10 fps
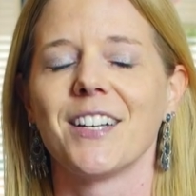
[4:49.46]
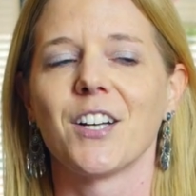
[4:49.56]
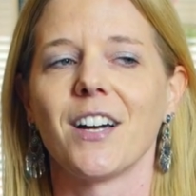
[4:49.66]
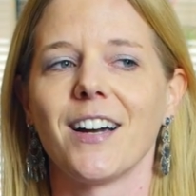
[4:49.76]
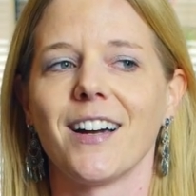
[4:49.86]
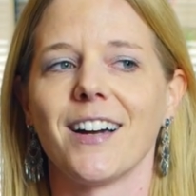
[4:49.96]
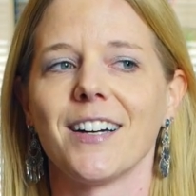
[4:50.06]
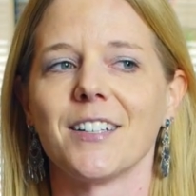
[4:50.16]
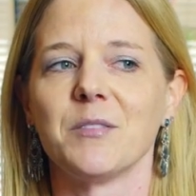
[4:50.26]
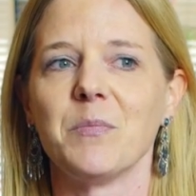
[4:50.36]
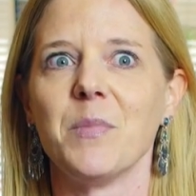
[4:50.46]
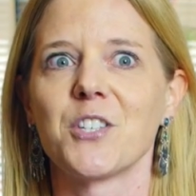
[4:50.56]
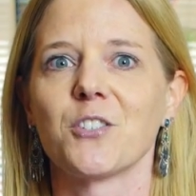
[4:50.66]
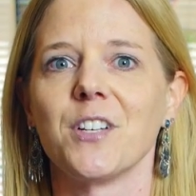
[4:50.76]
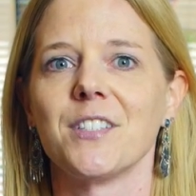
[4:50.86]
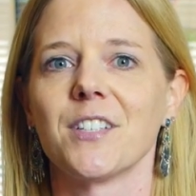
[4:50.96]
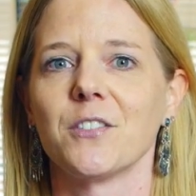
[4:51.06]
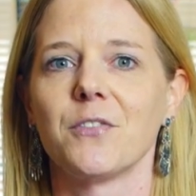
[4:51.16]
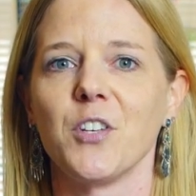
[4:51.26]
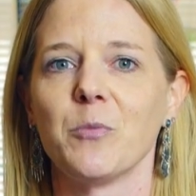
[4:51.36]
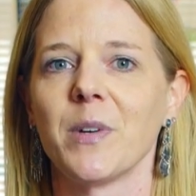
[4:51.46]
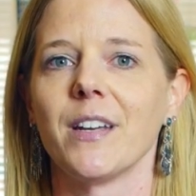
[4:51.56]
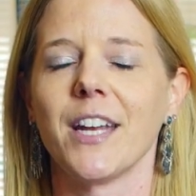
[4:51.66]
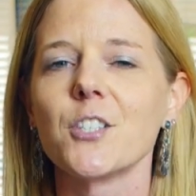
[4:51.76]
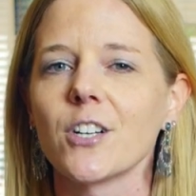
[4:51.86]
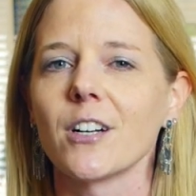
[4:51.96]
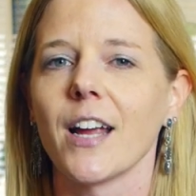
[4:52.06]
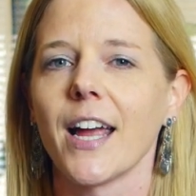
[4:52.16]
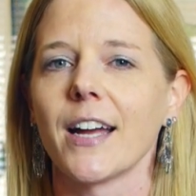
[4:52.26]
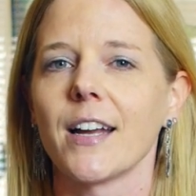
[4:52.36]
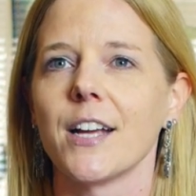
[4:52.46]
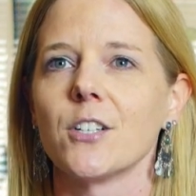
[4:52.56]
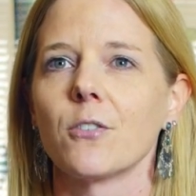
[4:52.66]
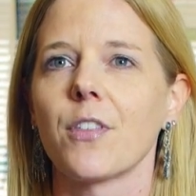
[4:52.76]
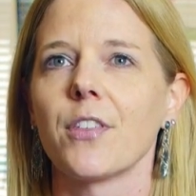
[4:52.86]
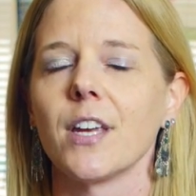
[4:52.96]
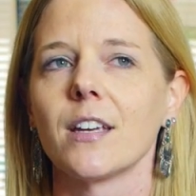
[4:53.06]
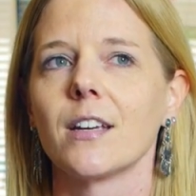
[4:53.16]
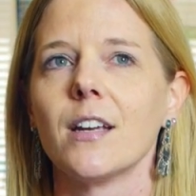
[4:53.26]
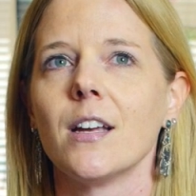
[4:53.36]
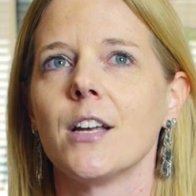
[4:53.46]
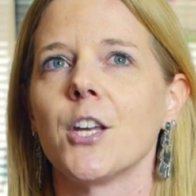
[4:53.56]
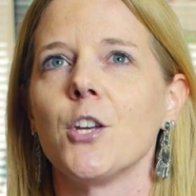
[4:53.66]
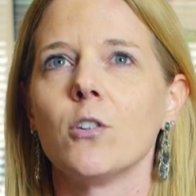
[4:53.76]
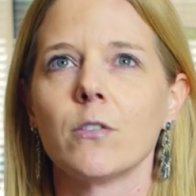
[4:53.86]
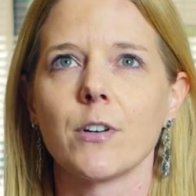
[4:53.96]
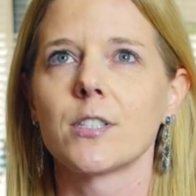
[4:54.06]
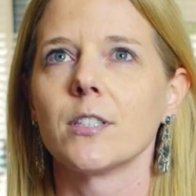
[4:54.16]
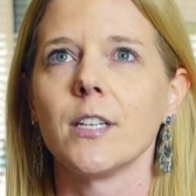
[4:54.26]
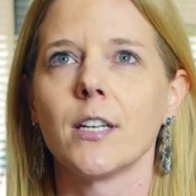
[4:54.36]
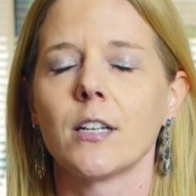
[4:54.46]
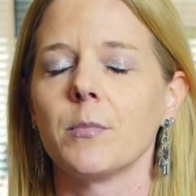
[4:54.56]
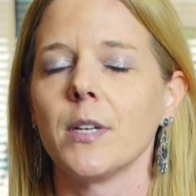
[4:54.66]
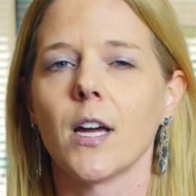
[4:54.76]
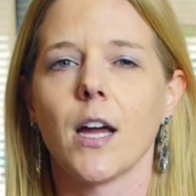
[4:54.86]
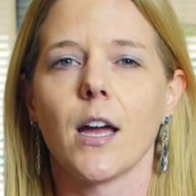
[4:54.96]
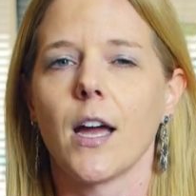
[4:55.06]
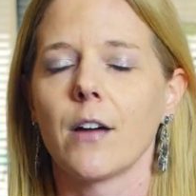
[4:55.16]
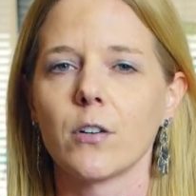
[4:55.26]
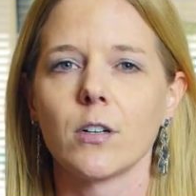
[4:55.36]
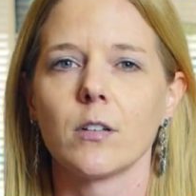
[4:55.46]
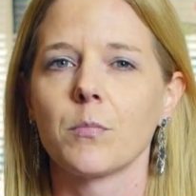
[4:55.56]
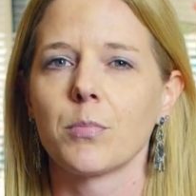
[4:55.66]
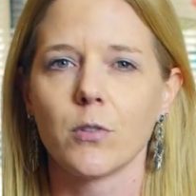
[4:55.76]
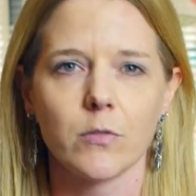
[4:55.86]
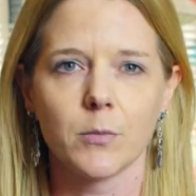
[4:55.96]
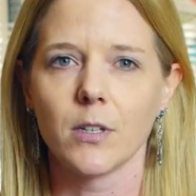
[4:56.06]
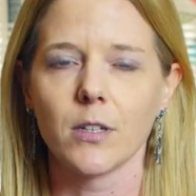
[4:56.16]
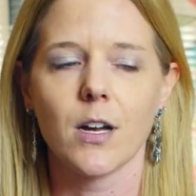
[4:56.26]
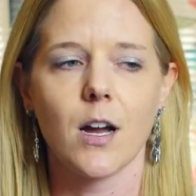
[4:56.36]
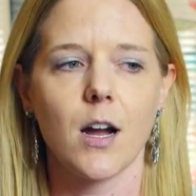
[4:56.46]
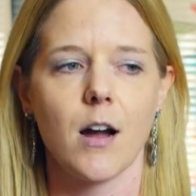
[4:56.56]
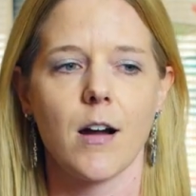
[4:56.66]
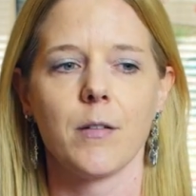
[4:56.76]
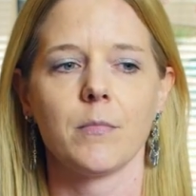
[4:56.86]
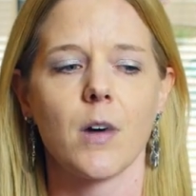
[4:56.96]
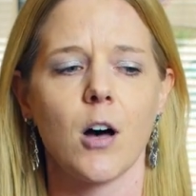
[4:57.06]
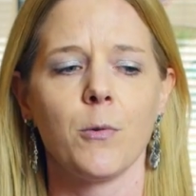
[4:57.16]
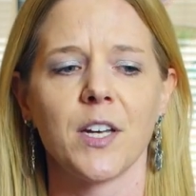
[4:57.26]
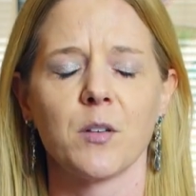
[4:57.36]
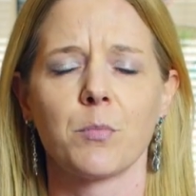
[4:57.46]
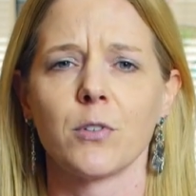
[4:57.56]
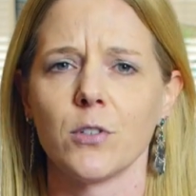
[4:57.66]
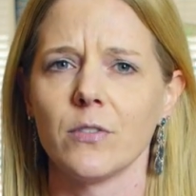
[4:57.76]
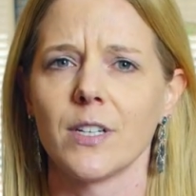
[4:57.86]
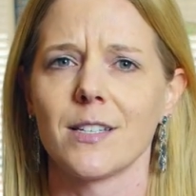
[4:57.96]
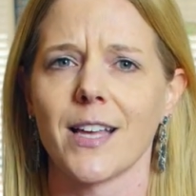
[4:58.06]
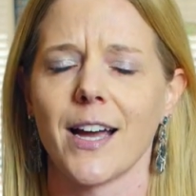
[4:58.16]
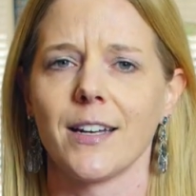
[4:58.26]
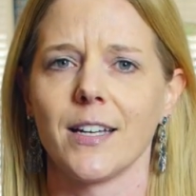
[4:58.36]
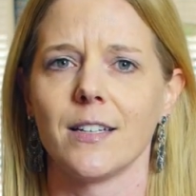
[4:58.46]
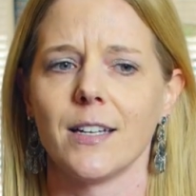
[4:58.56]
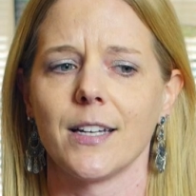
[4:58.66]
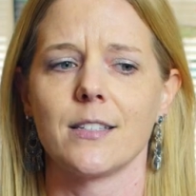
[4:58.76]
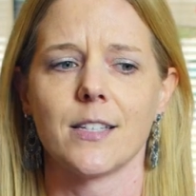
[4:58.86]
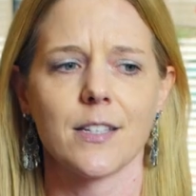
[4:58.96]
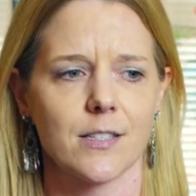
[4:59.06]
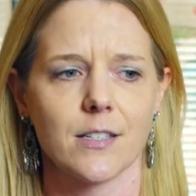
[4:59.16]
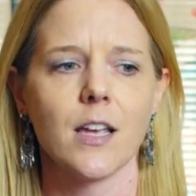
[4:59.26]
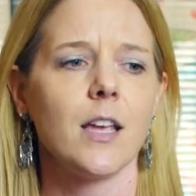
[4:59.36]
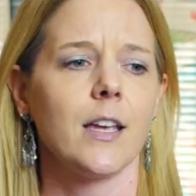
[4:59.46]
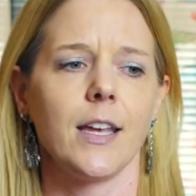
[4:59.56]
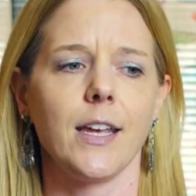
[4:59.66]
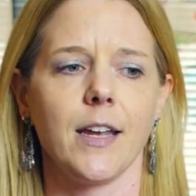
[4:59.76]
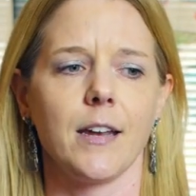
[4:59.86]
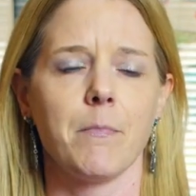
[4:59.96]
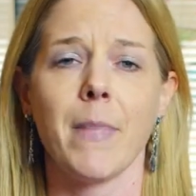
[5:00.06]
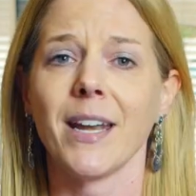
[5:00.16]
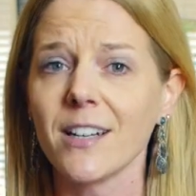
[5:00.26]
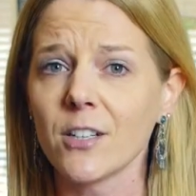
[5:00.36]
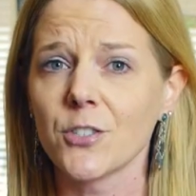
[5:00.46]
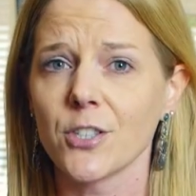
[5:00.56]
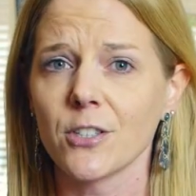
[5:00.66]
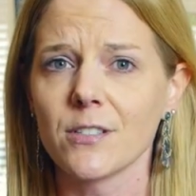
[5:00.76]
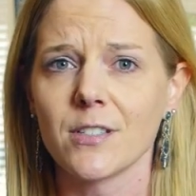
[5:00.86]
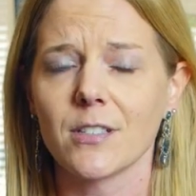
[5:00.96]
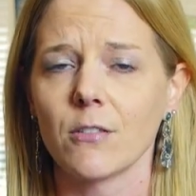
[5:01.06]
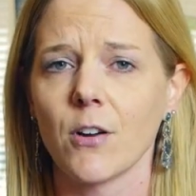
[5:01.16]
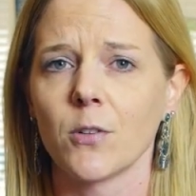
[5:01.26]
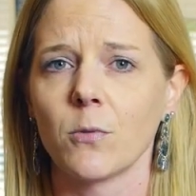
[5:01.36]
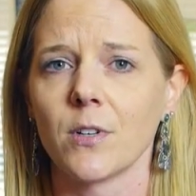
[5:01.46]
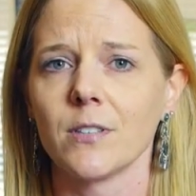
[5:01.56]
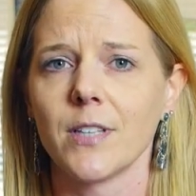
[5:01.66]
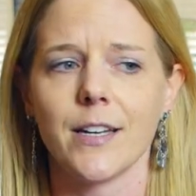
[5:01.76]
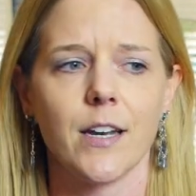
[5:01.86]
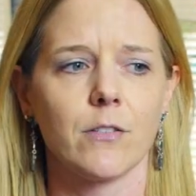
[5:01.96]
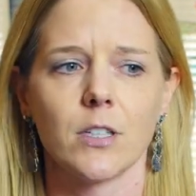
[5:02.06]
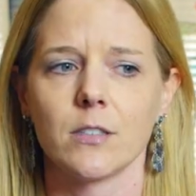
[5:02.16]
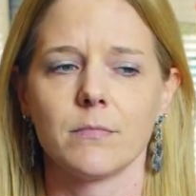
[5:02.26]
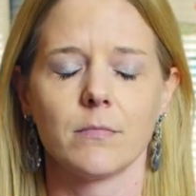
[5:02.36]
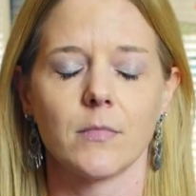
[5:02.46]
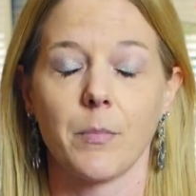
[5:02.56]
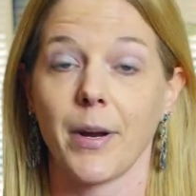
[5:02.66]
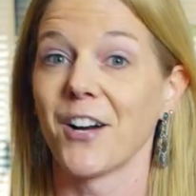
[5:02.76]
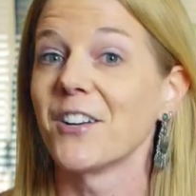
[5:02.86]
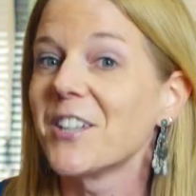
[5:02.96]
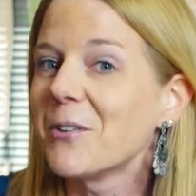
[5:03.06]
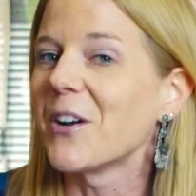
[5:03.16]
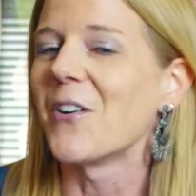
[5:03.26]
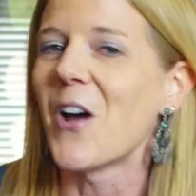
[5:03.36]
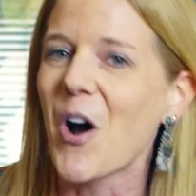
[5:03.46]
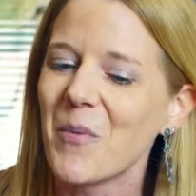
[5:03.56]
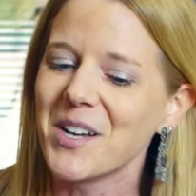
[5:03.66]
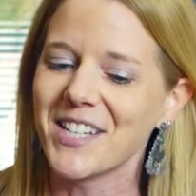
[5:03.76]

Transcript: mysteries of human nature, and I don't think universally it'll be ever provable. All we can prove is that it exists in many cultures around the world that never apparently we don't know, but